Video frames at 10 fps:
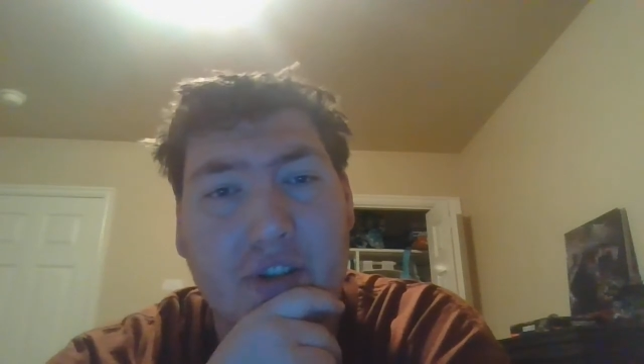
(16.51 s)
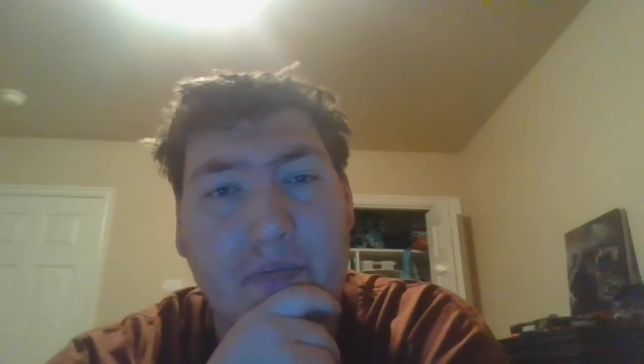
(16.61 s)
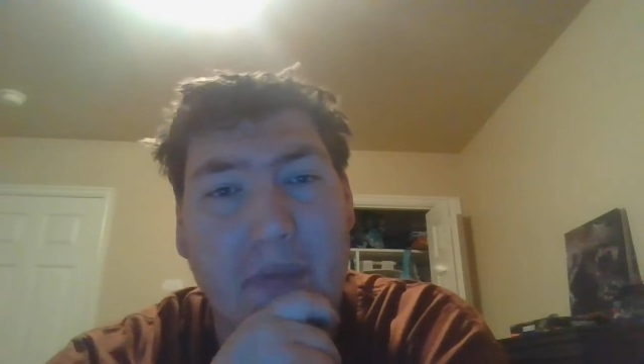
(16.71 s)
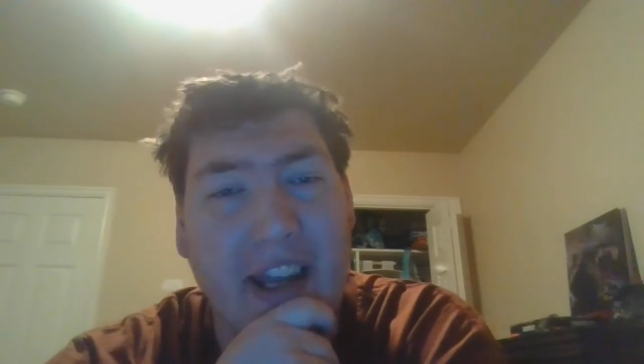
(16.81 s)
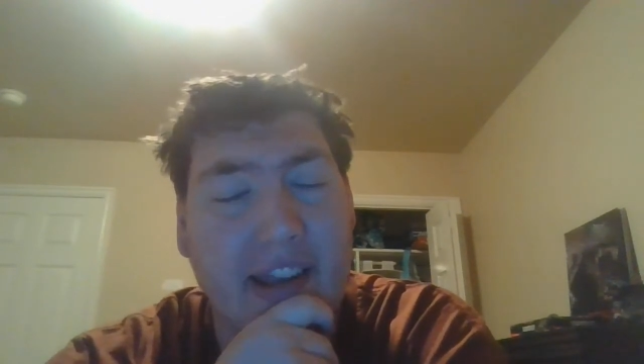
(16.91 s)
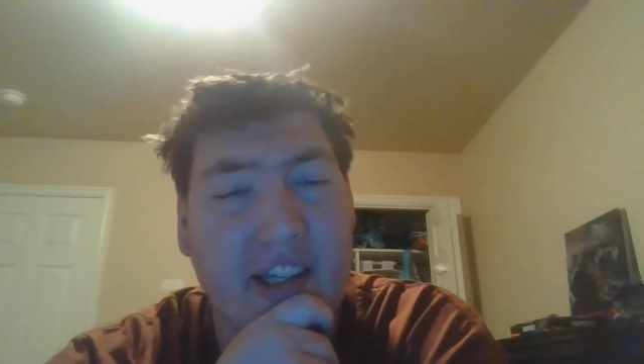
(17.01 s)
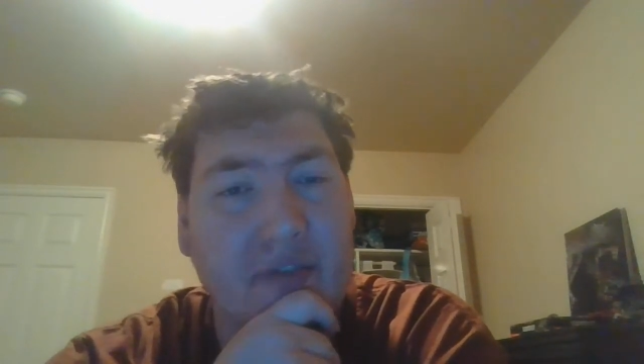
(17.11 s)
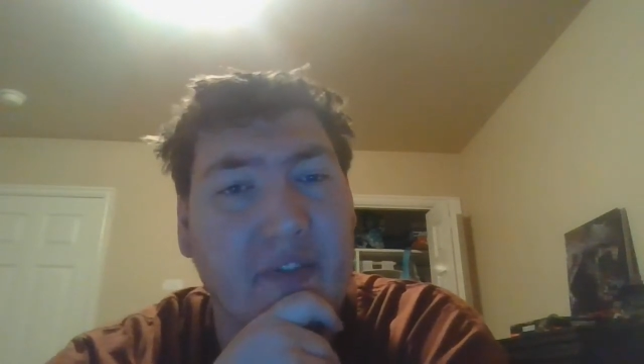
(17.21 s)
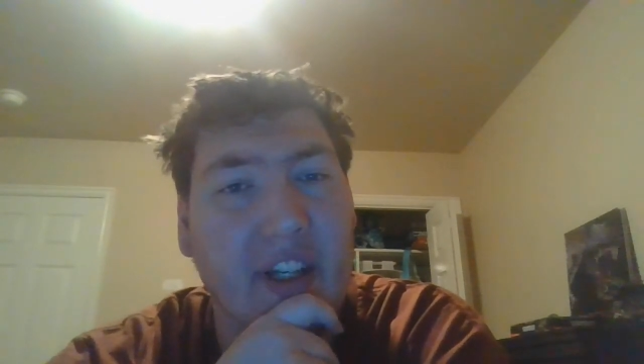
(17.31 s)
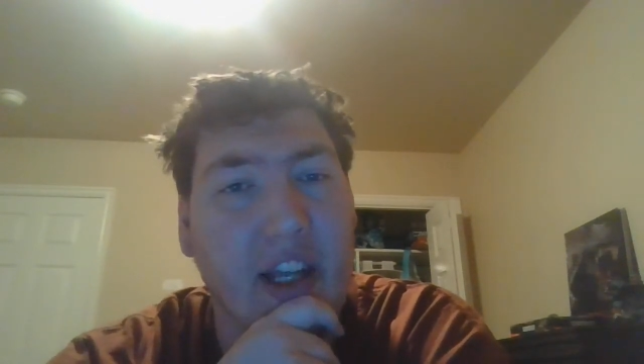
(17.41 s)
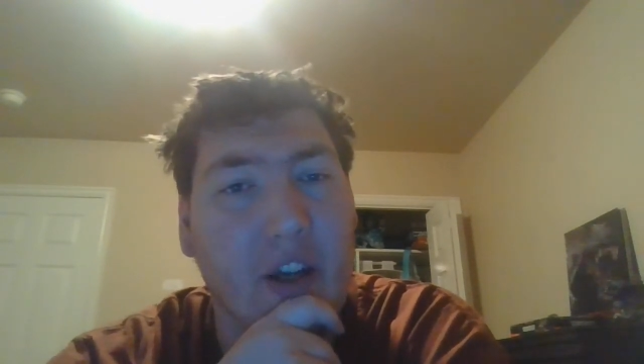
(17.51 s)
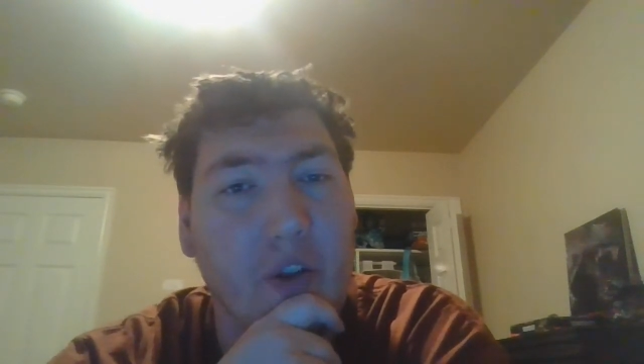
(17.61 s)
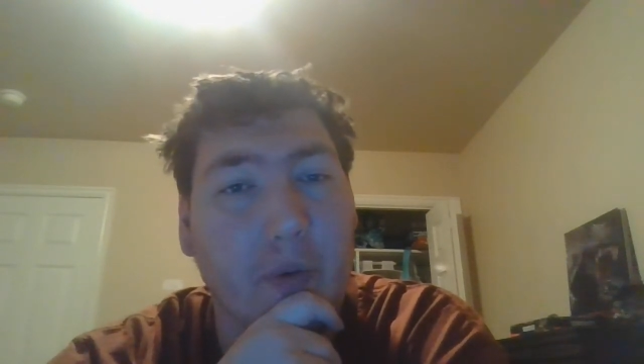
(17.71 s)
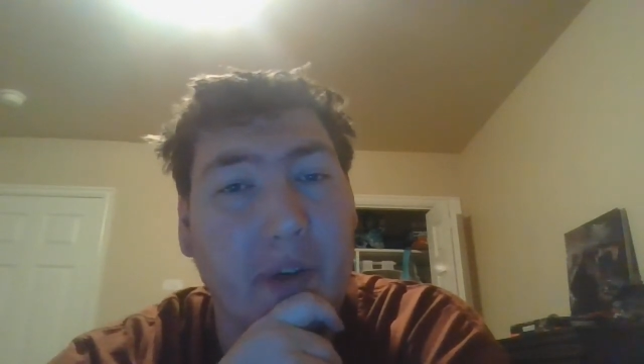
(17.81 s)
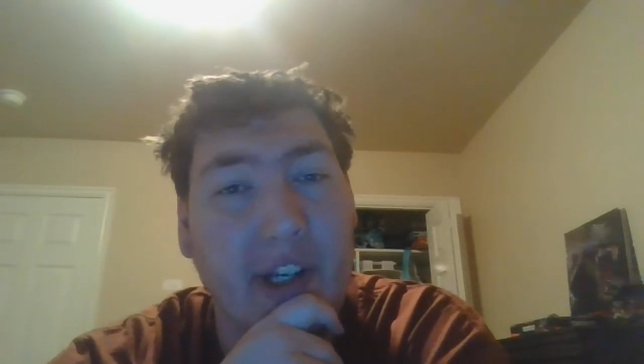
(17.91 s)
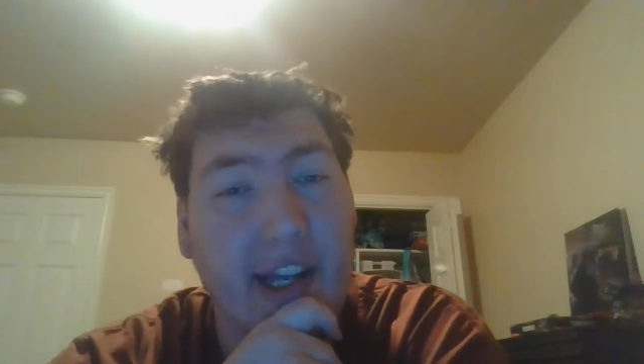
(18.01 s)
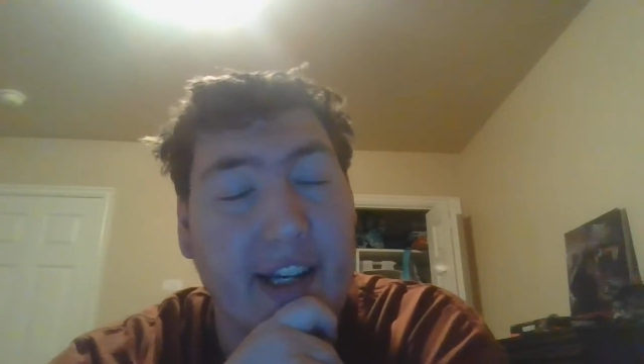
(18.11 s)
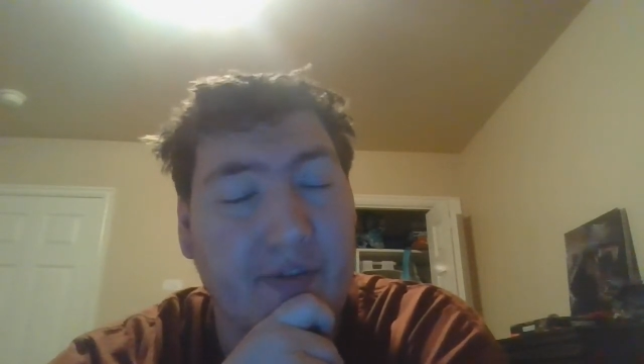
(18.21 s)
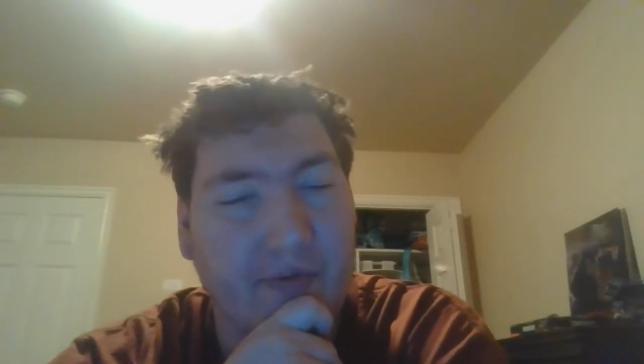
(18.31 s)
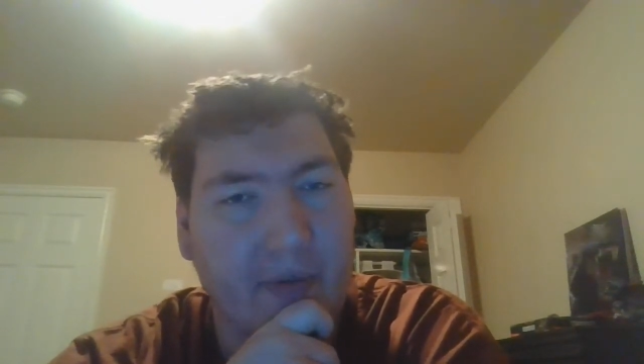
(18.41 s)
to make this video 3
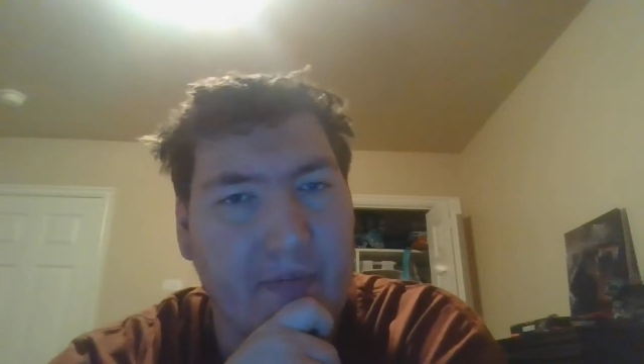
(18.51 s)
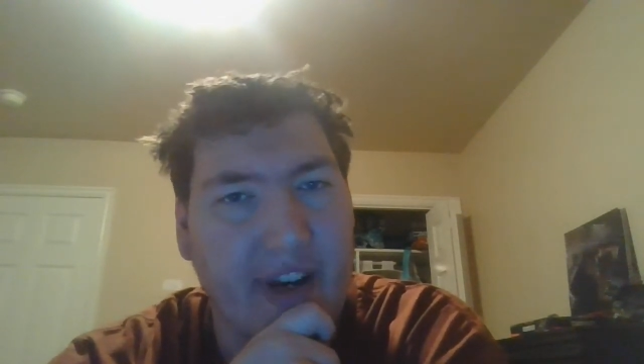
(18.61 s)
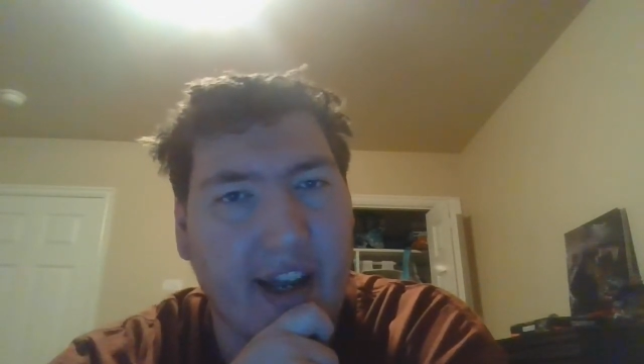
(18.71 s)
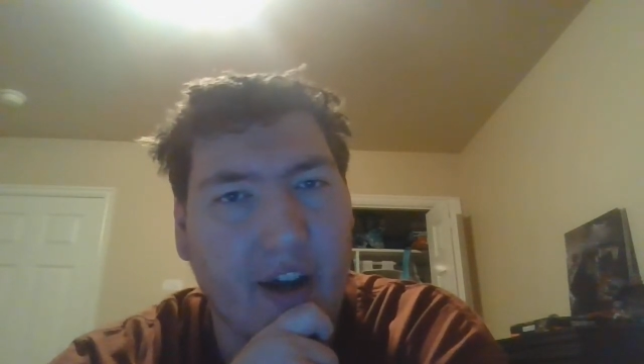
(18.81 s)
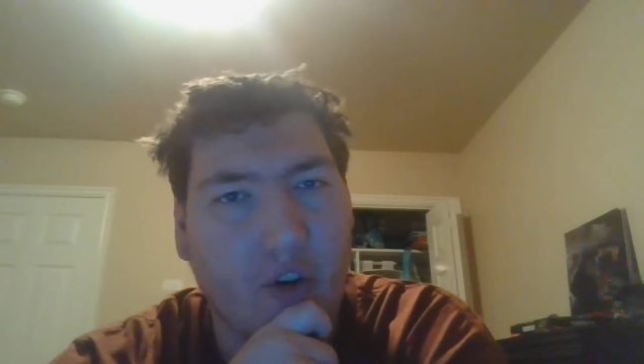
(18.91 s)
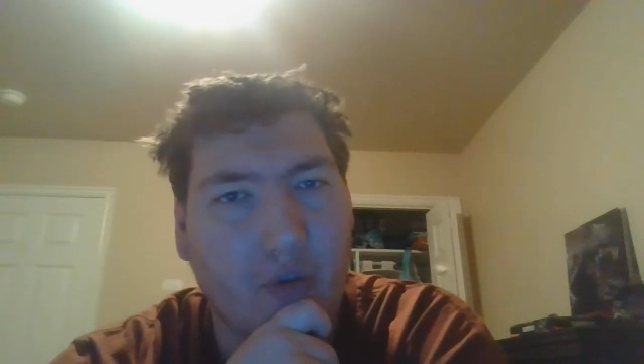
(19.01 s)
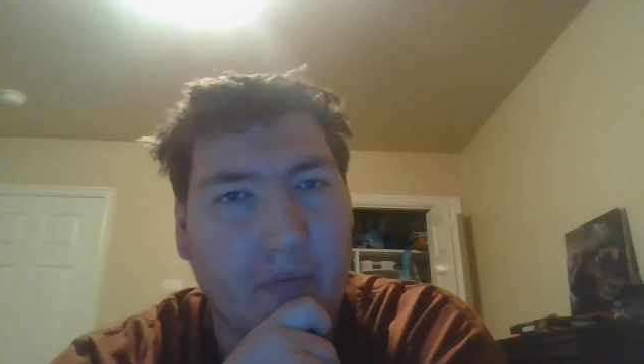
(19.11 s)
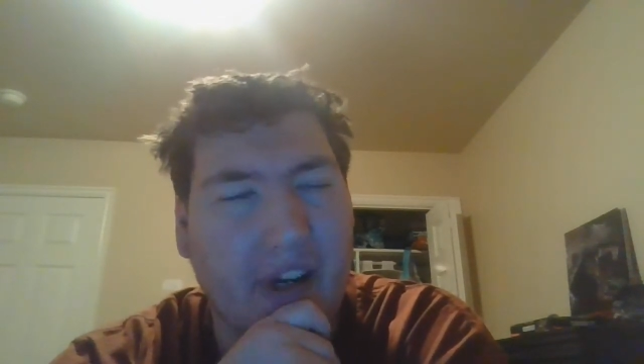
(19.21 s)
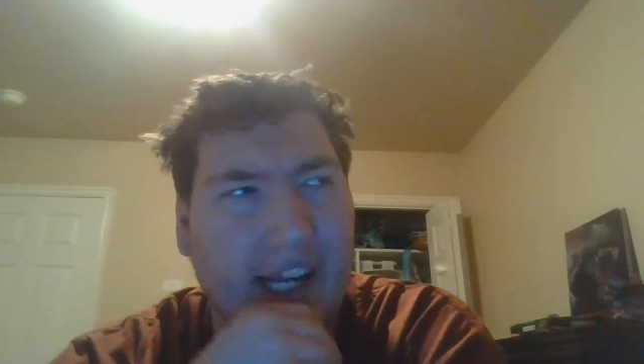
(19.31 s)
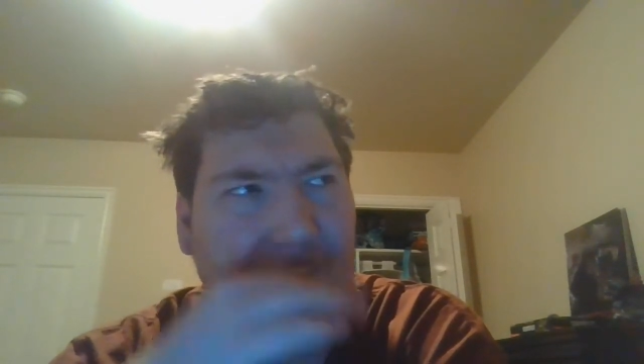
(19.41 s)
days from now, but I